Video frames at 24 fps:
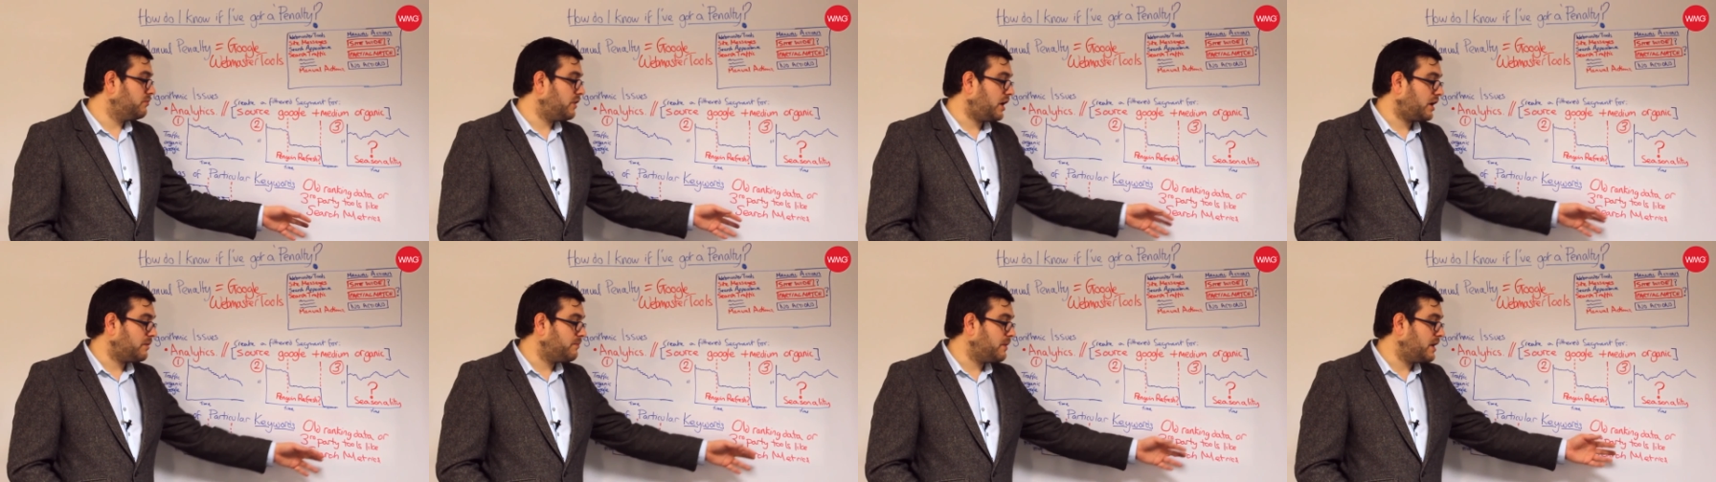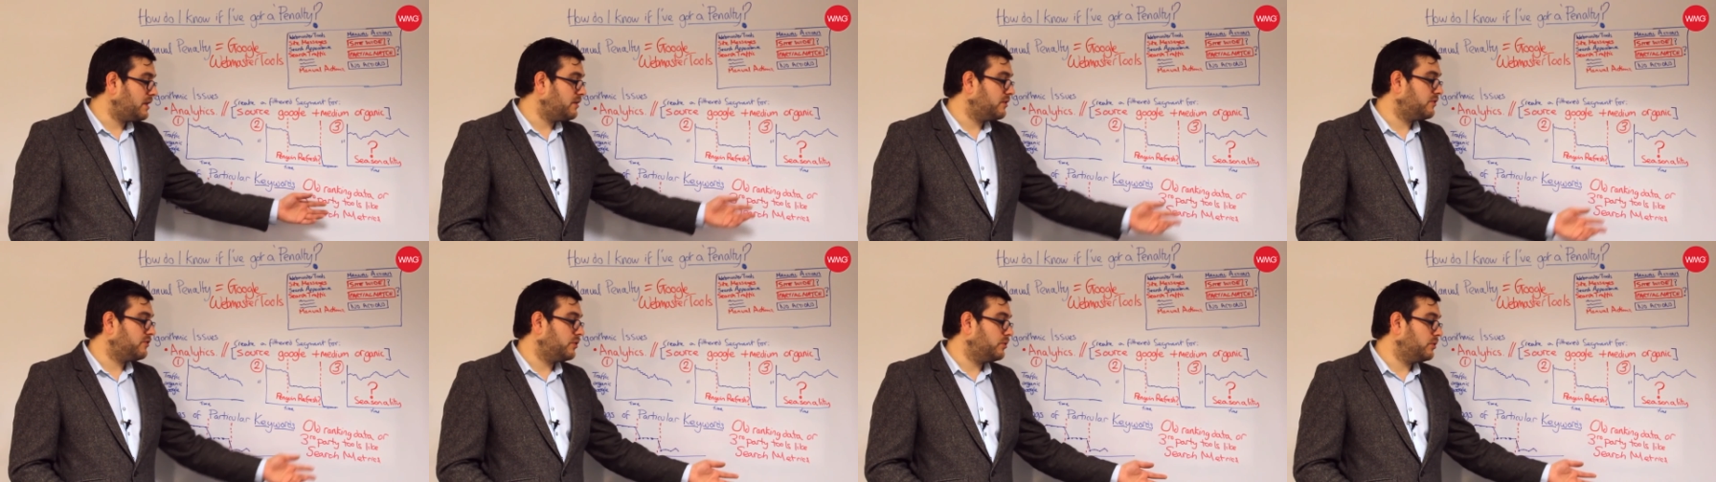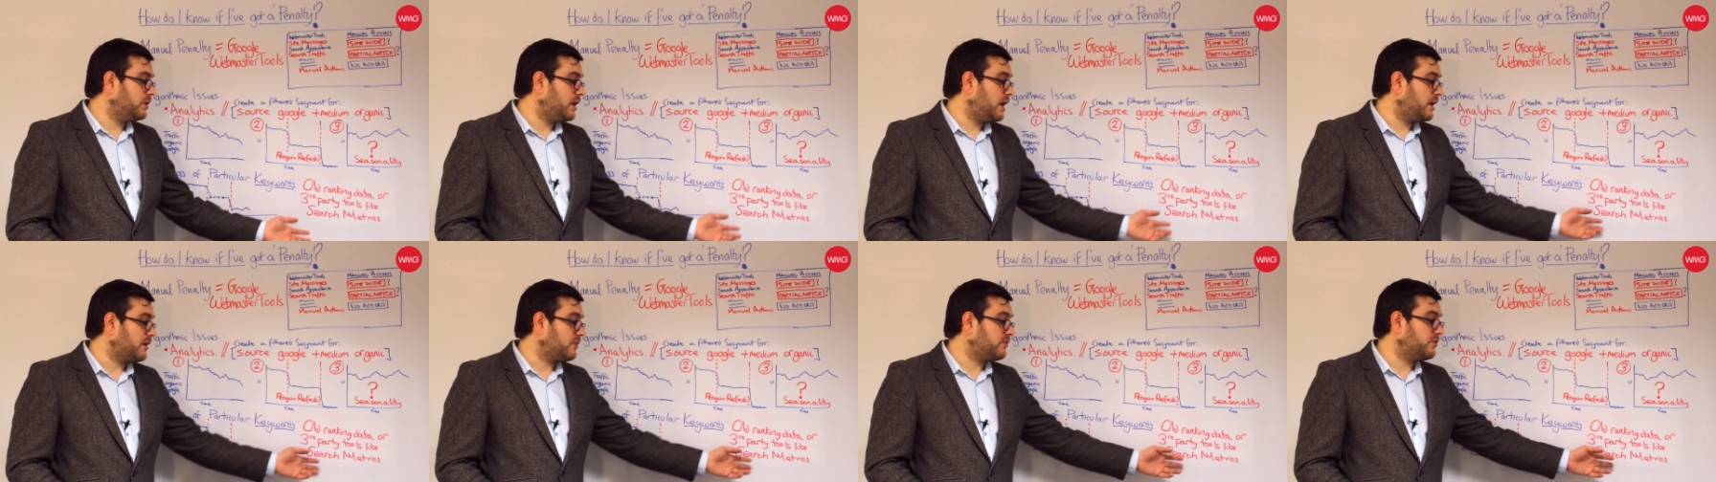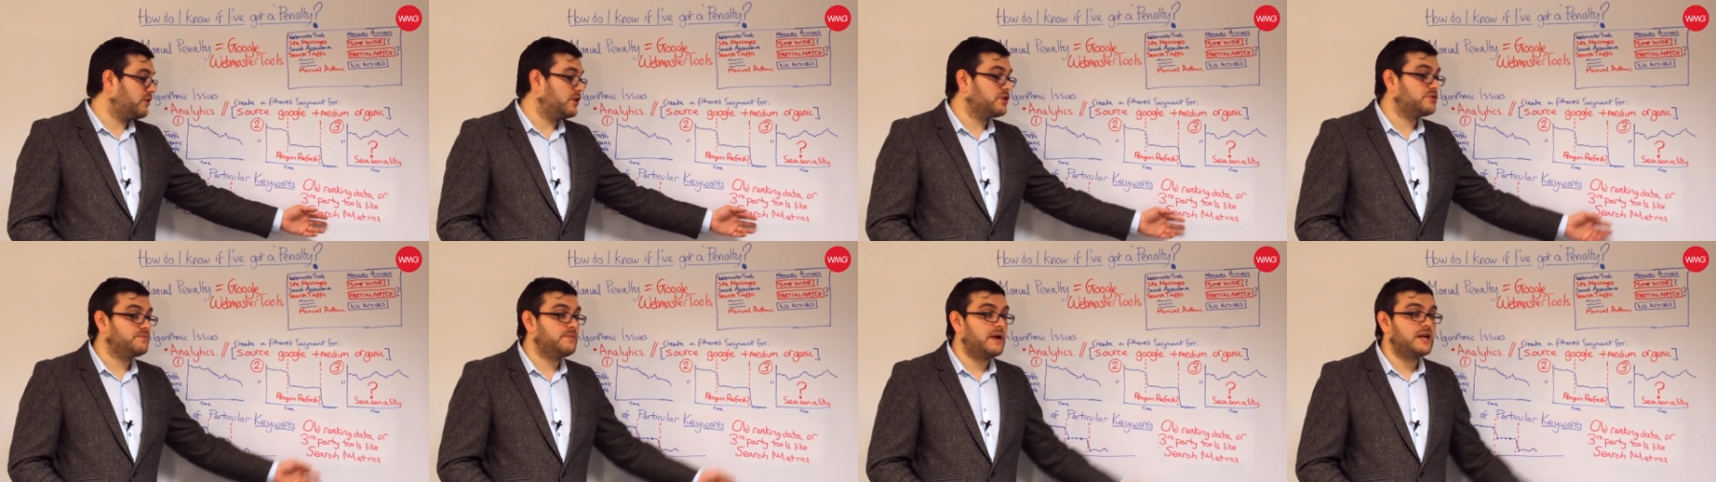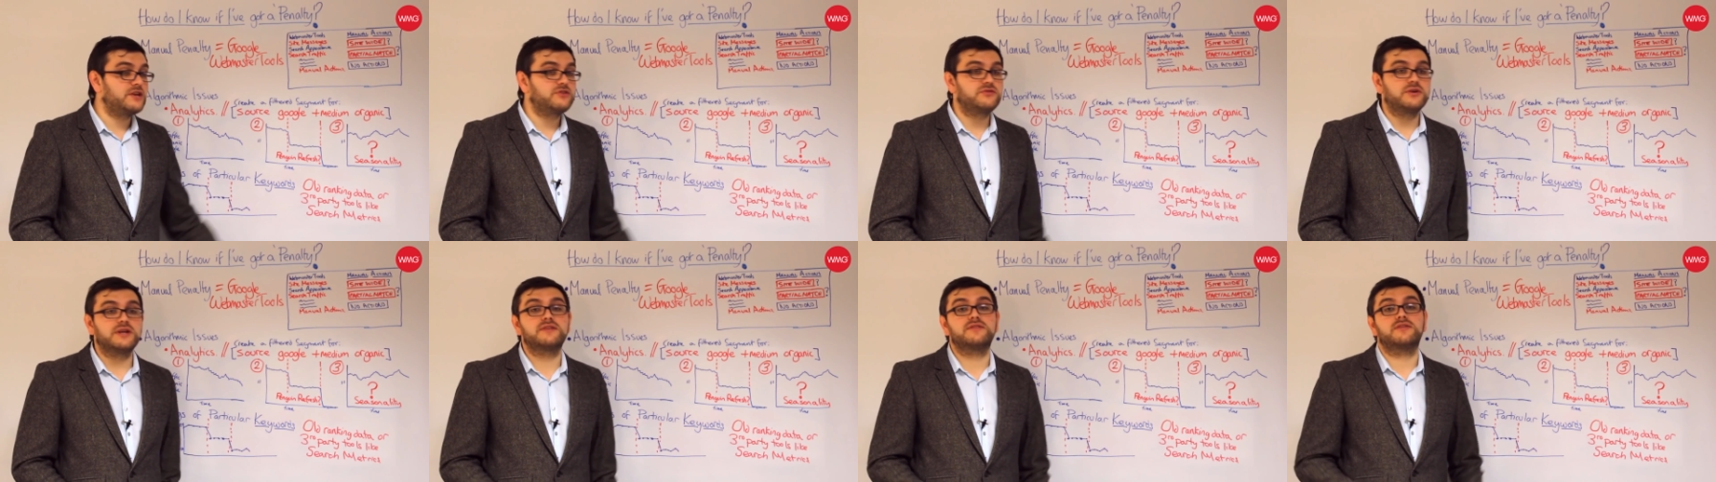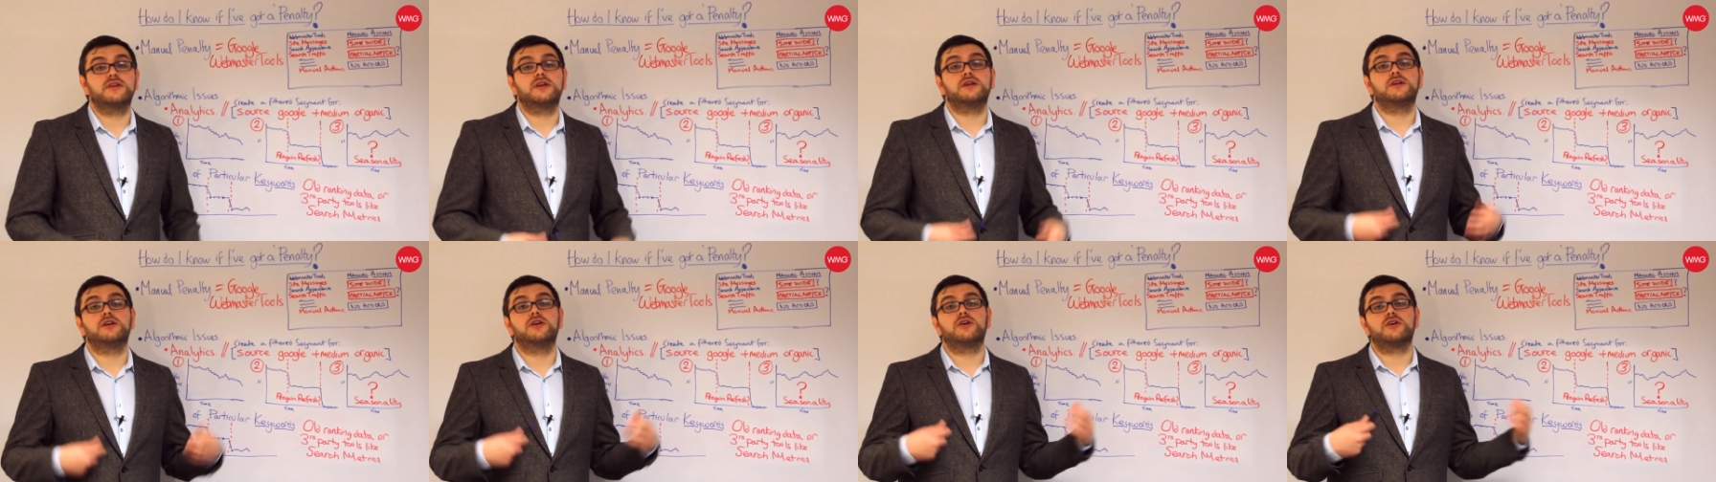recommend a tool like Searchmetrics
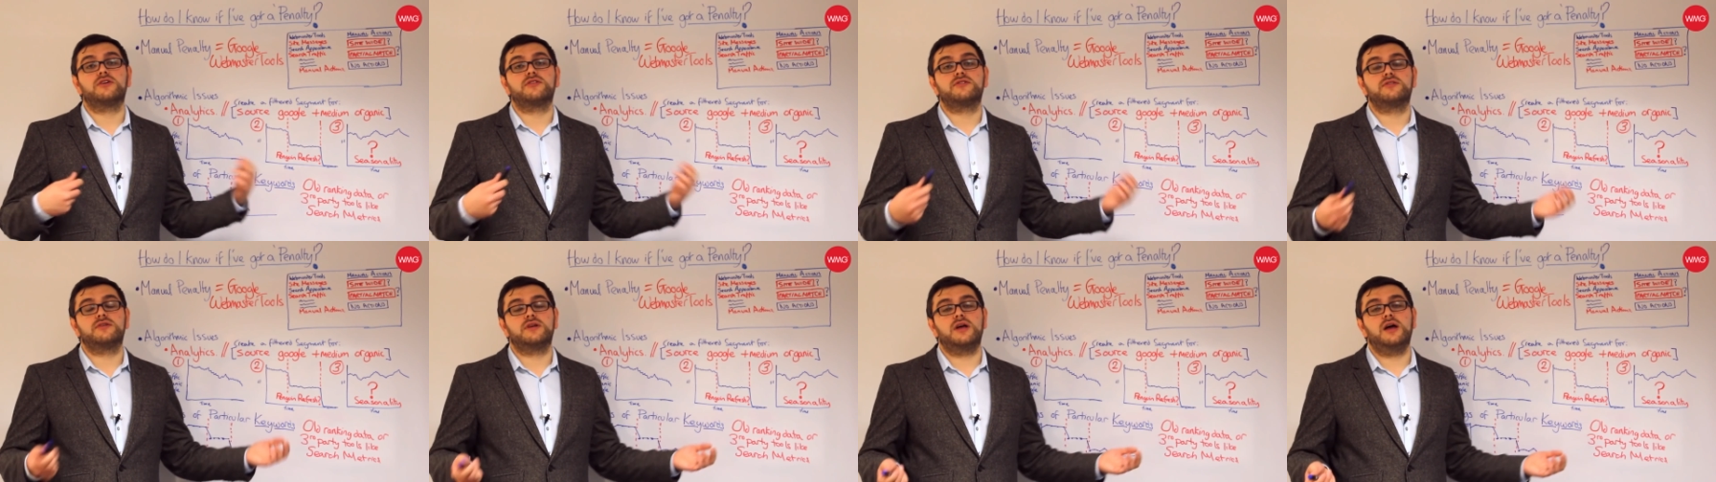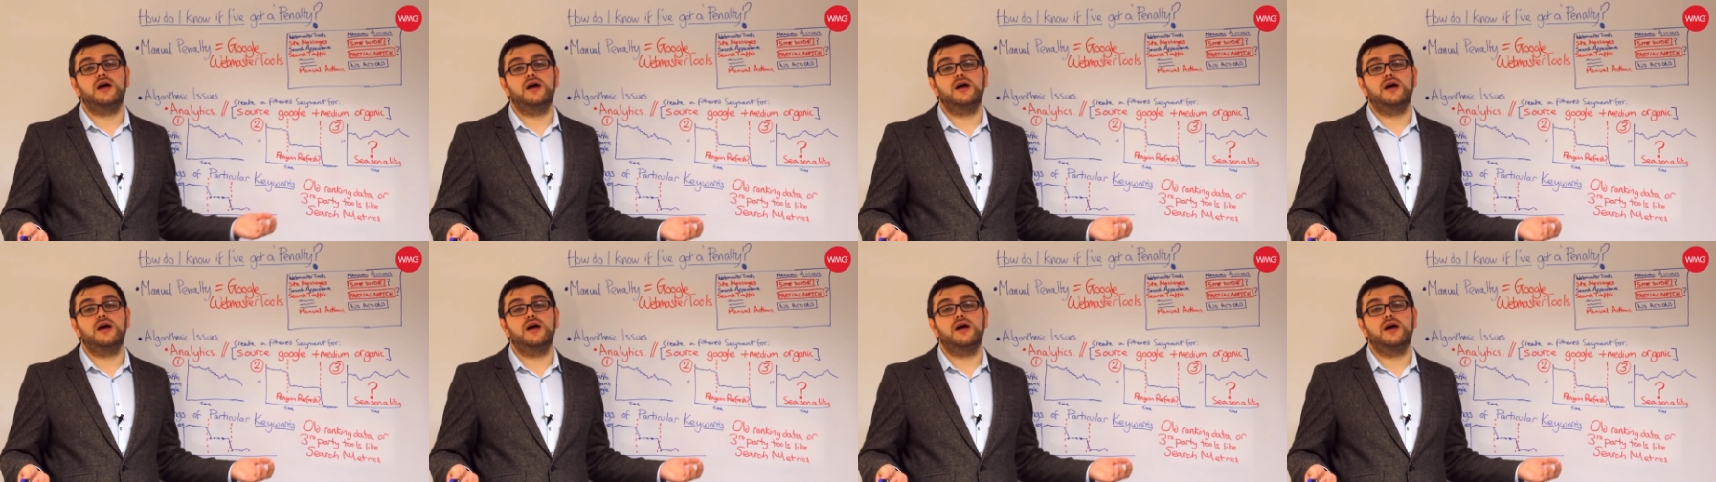that looks